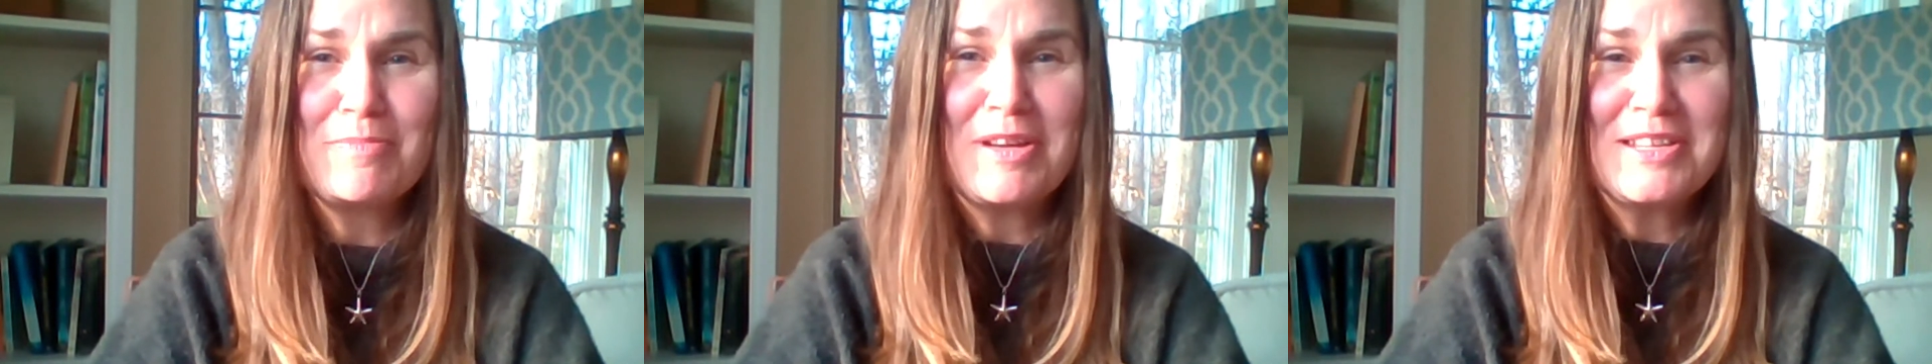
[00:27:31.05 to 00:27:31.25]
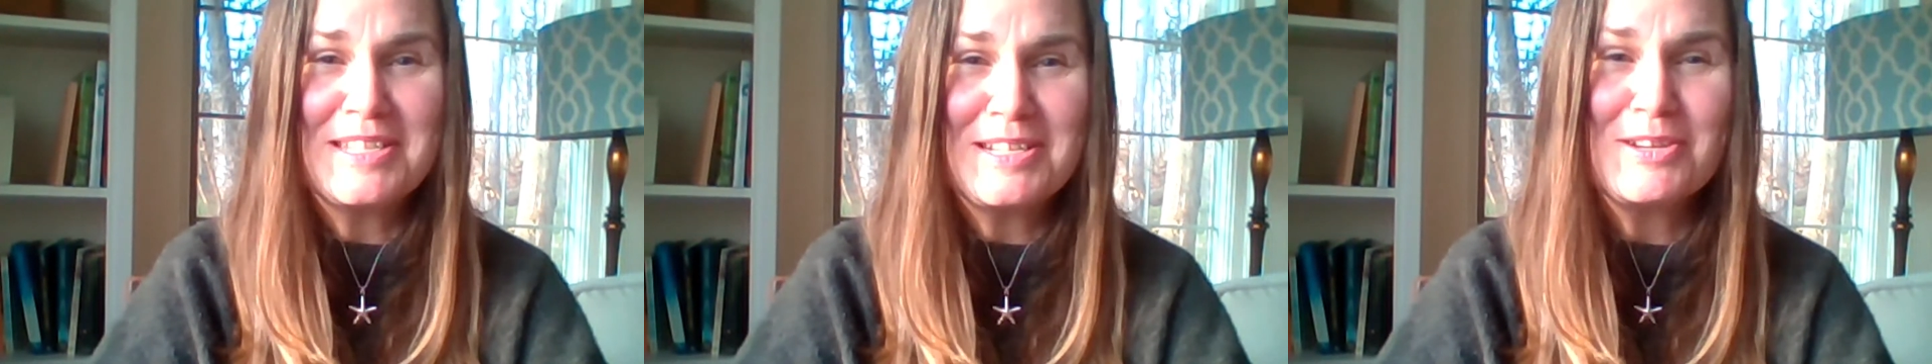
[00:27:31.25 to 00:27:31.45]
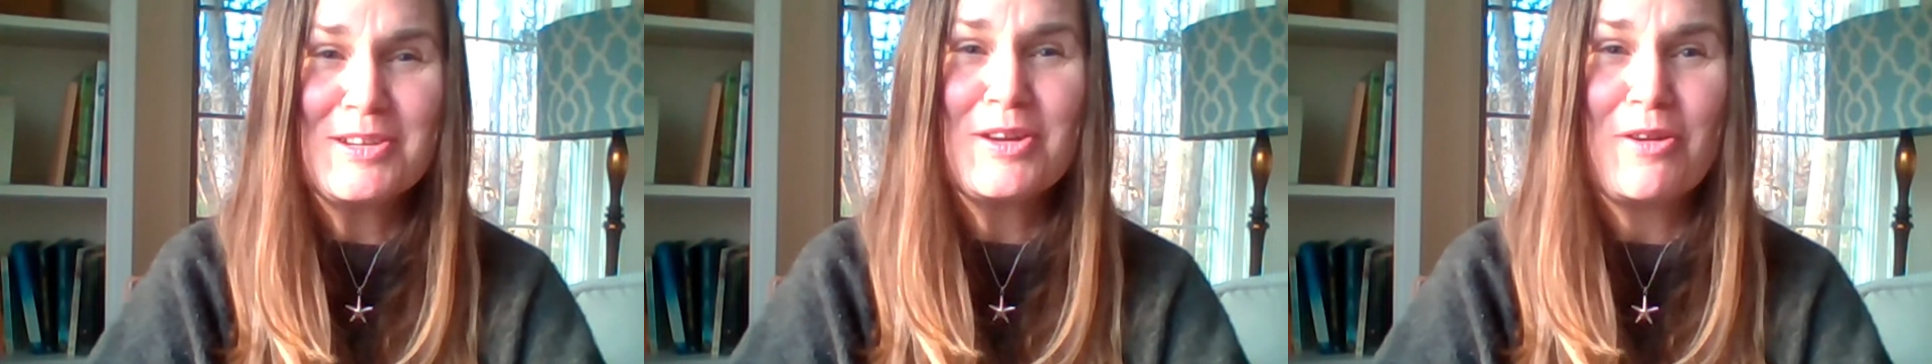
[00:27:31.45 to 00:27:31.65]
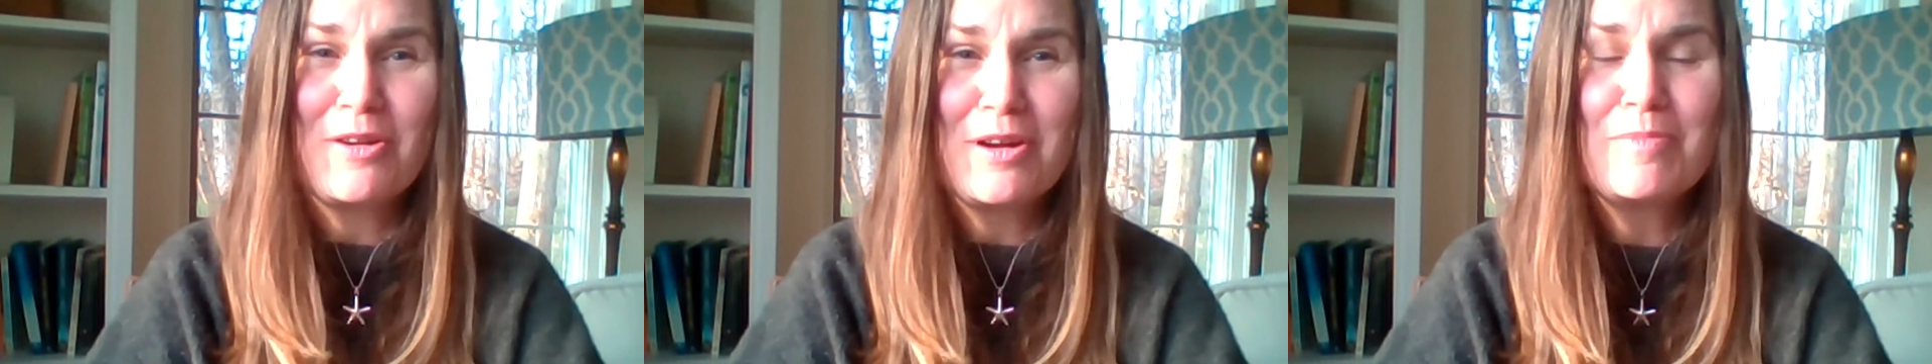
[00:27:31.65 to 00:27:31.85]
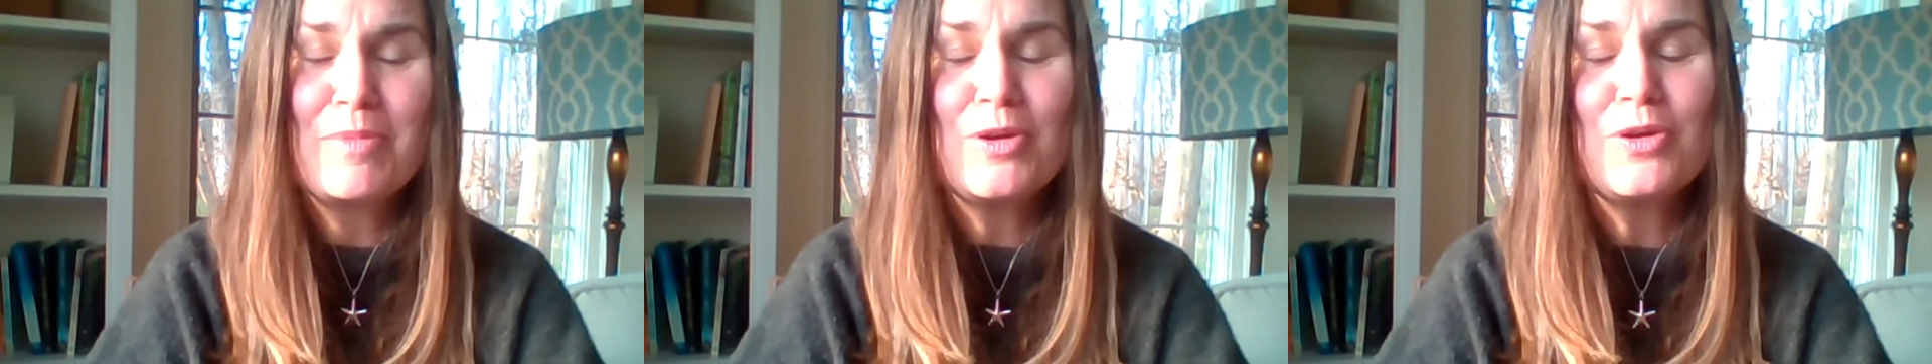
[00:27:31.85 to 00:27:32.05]
based in
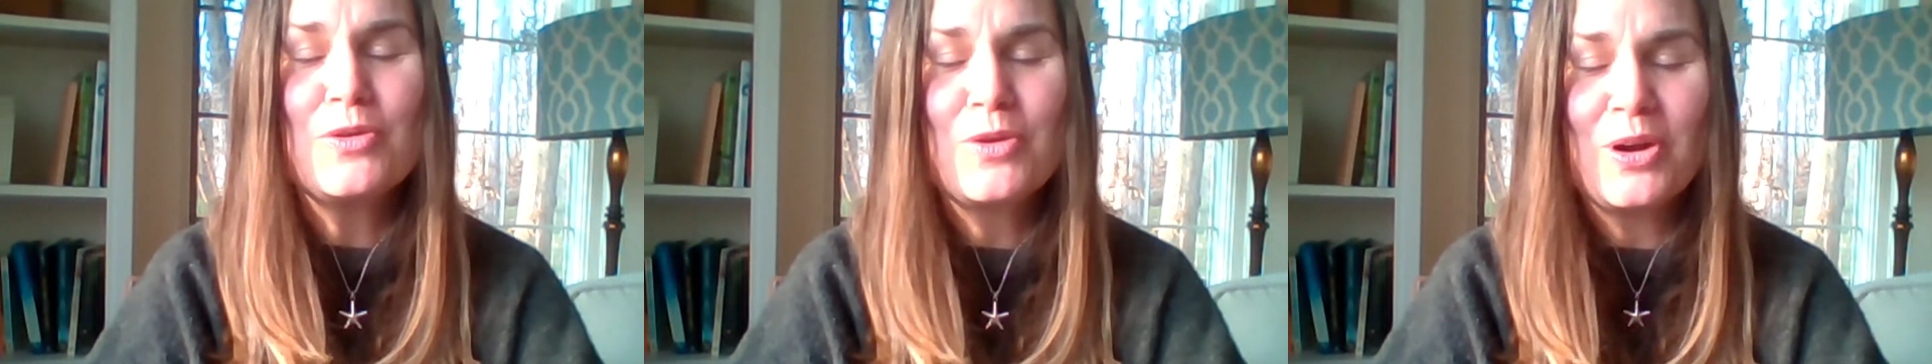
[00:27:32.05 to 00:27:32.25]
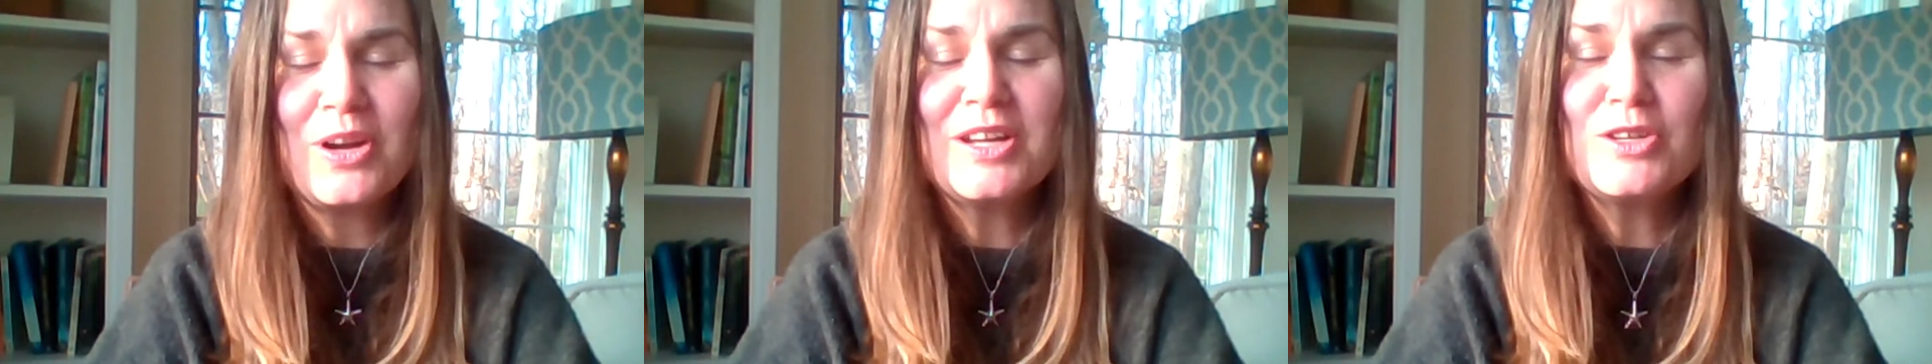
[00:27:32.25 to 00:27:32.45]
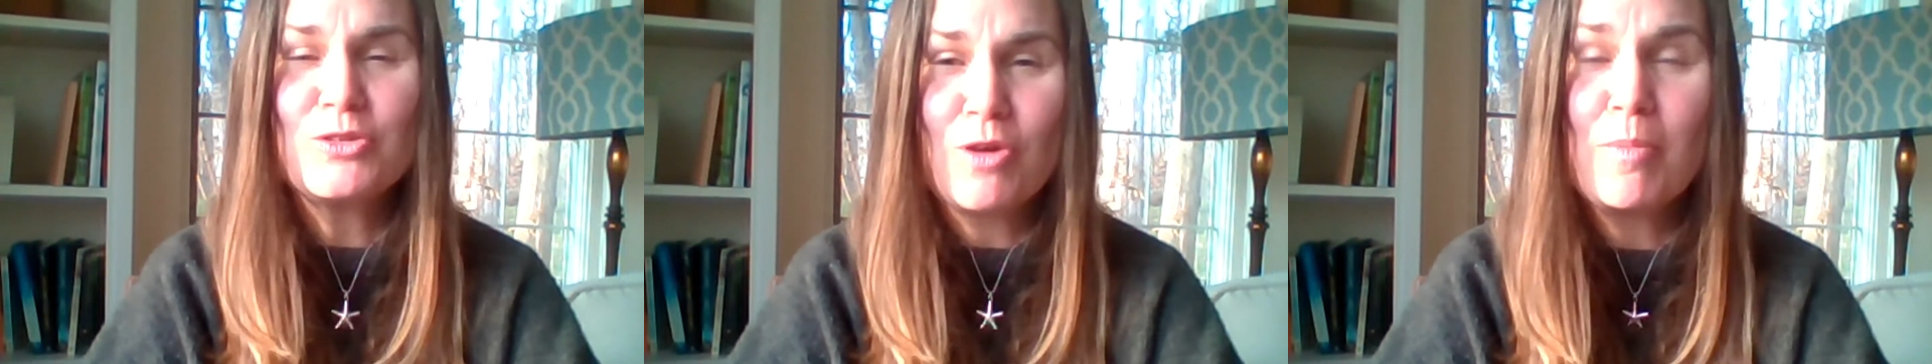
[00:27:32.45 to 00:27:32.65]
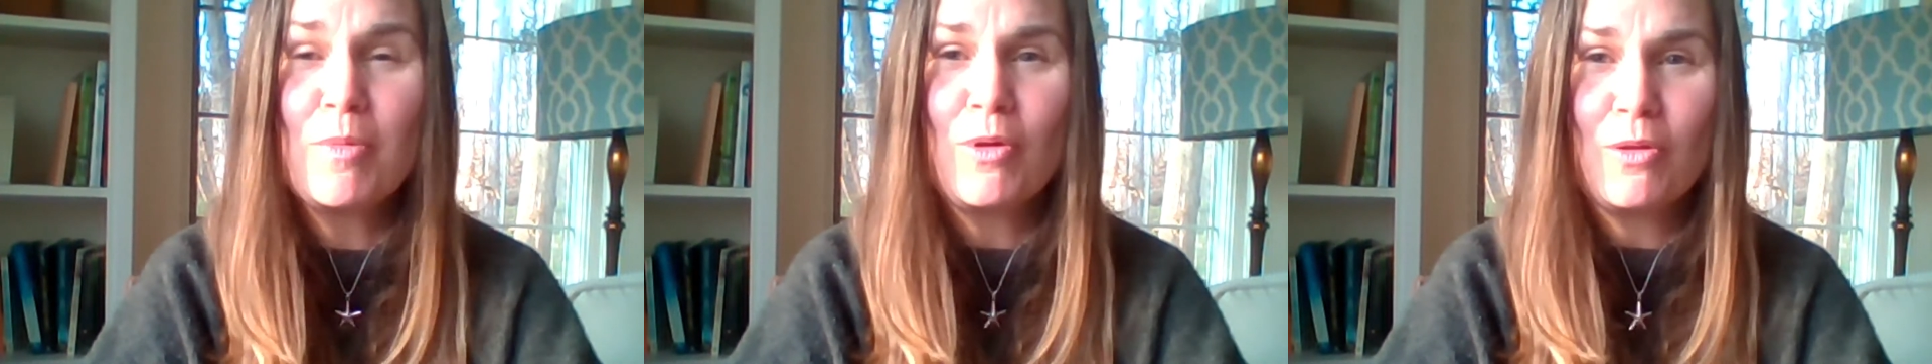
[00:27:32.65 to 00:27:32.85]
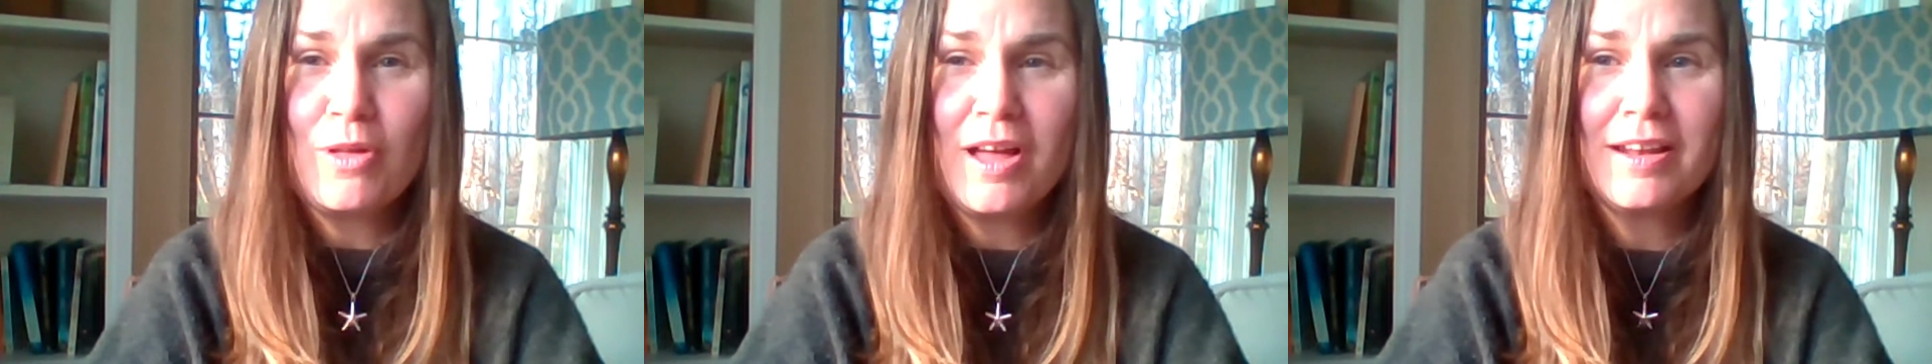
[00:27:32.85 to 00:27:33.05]
Europe who got in
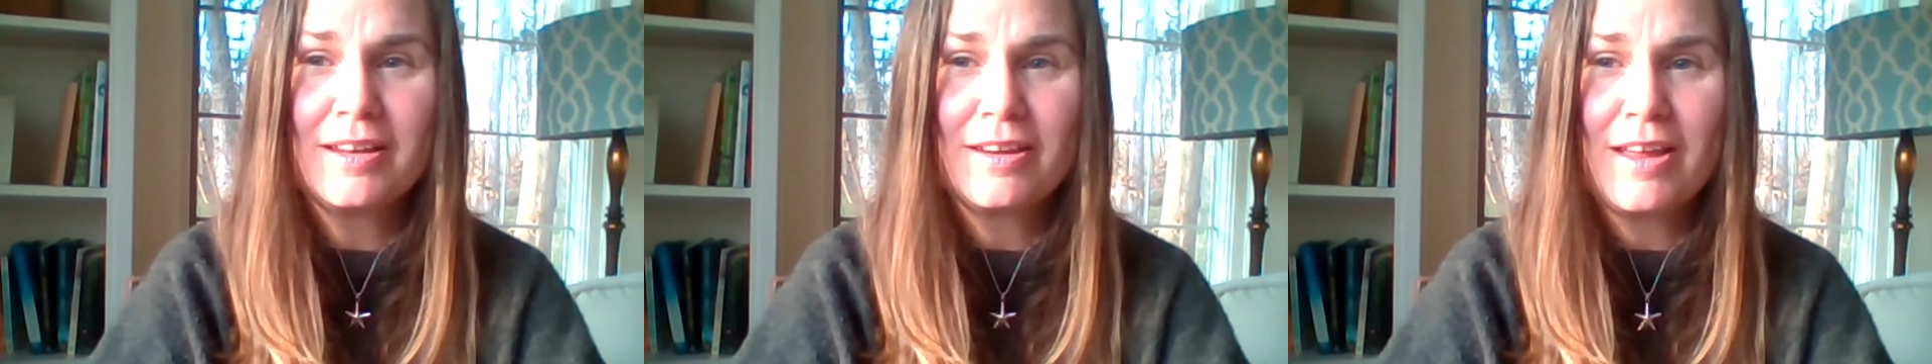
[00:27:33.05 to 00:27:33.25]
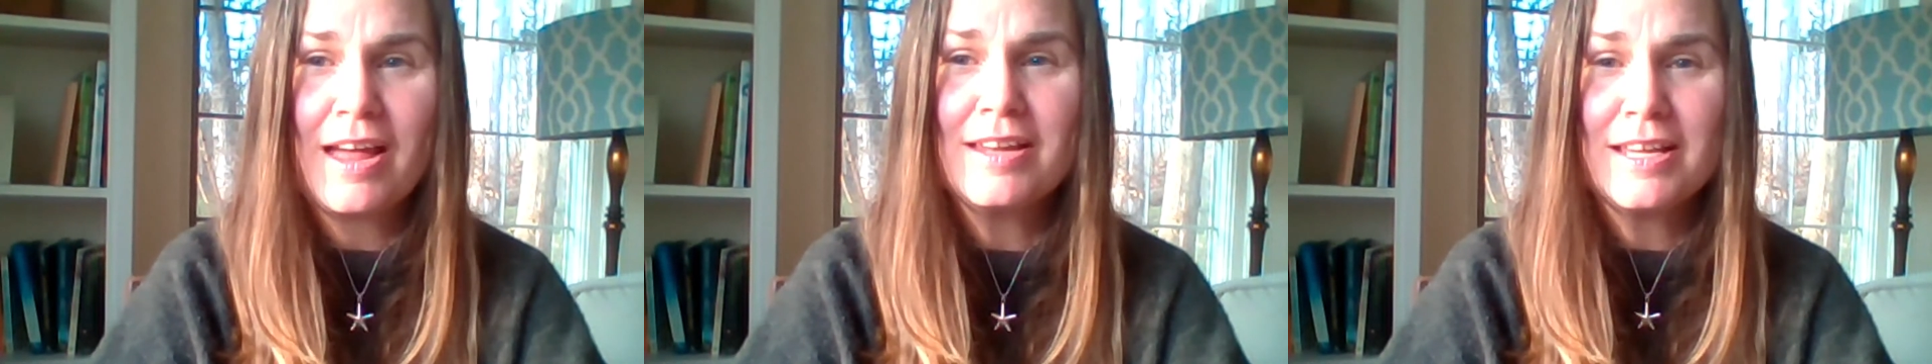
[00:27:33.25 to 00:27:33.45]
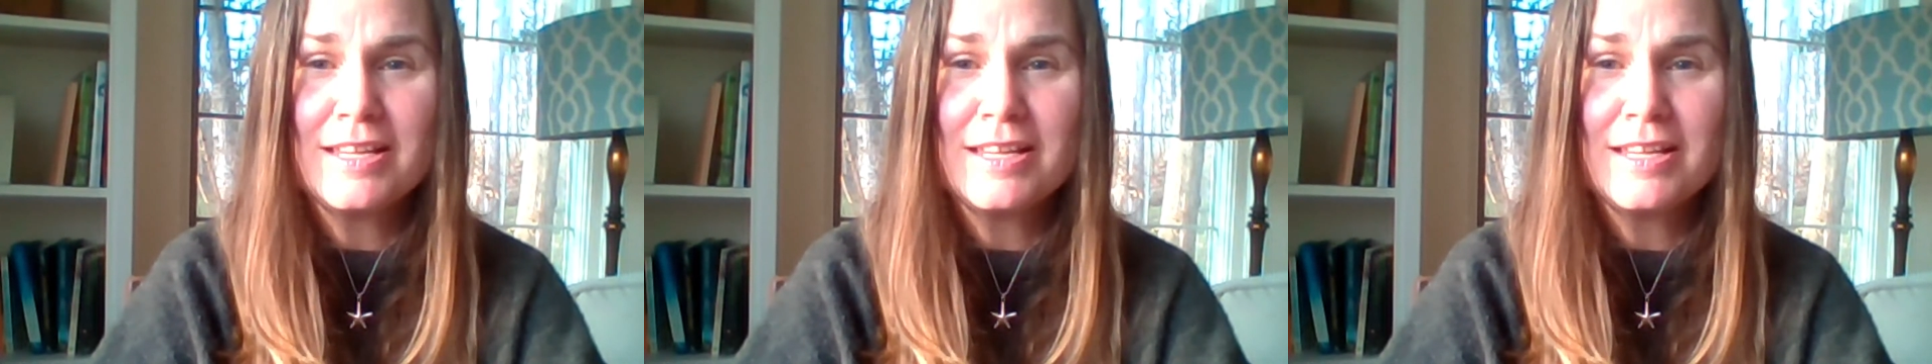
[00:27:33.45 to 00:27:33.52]
trouble and